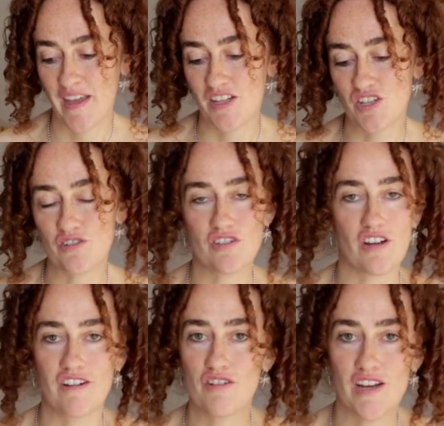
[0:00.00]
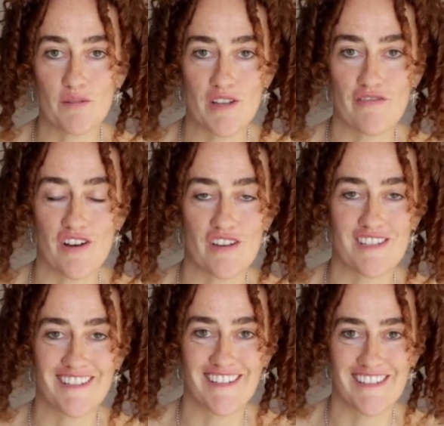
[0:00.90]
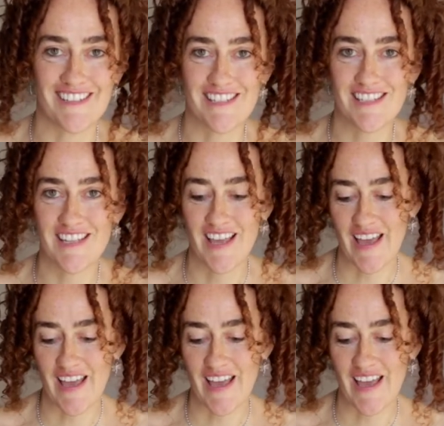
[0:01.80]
Children are incredibly fast learners,